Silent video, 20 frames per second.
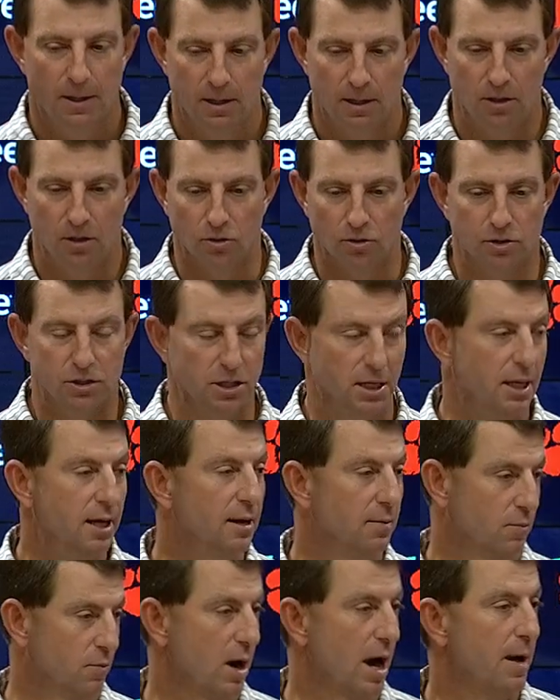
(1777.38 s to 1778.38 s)
you'll see
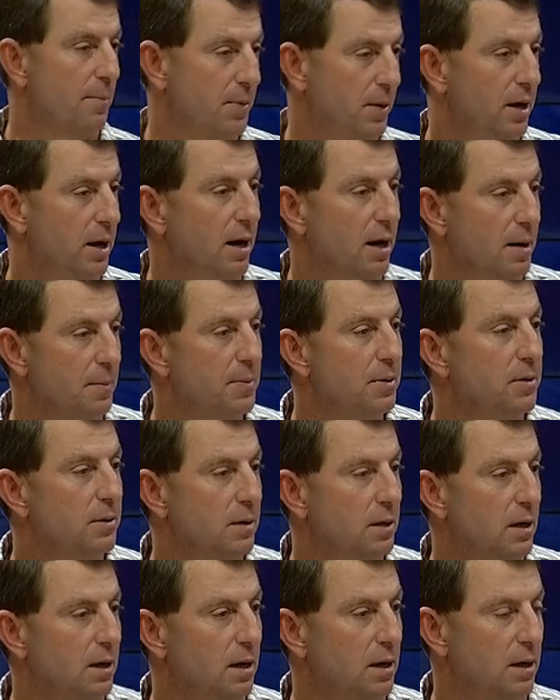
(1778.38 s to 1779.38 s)
him ramp it up,
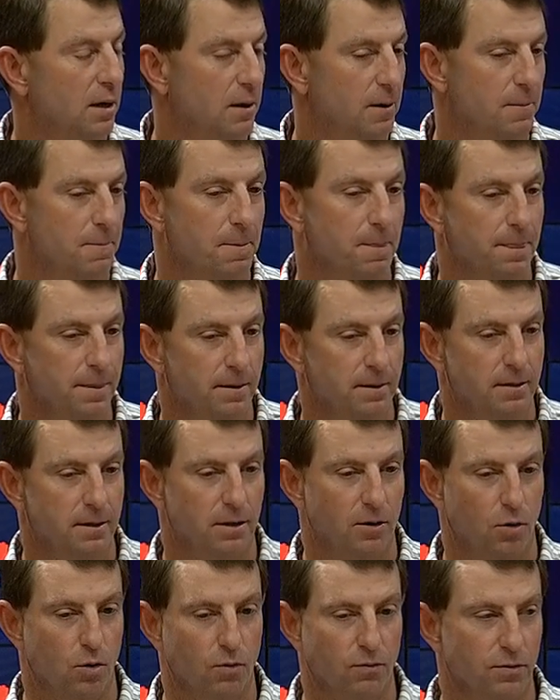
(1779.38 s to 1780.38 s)

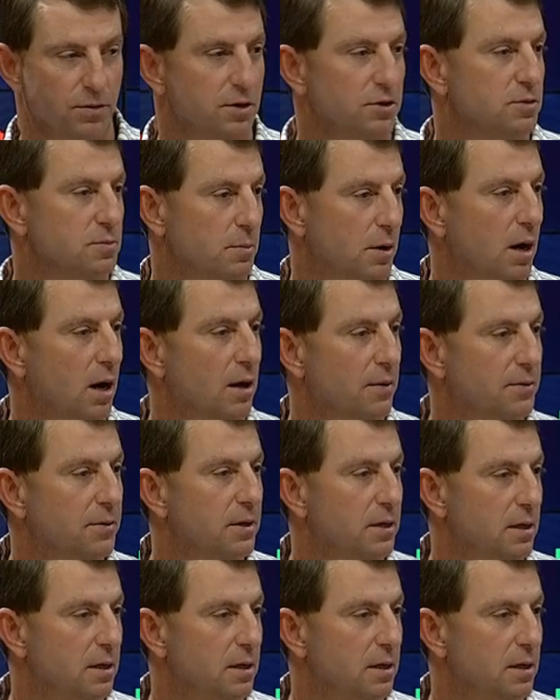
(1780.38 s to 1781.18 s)
over this month.